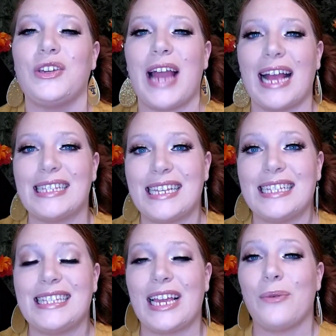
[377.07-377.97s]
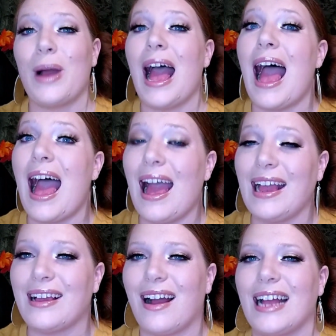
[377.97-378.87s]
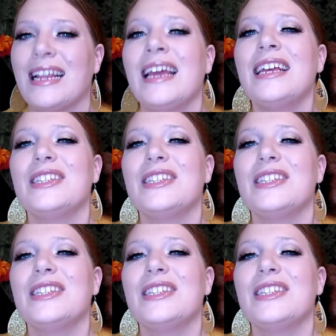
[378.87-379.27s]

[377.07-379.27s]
you guys can see what I got.